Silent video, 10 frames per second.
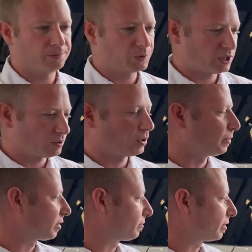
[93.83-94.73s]
So that's pretty
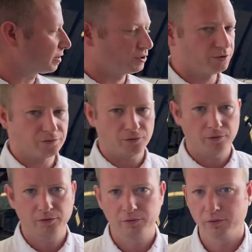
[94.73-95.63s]
much what it's used
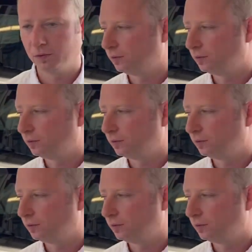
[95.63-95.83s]
for.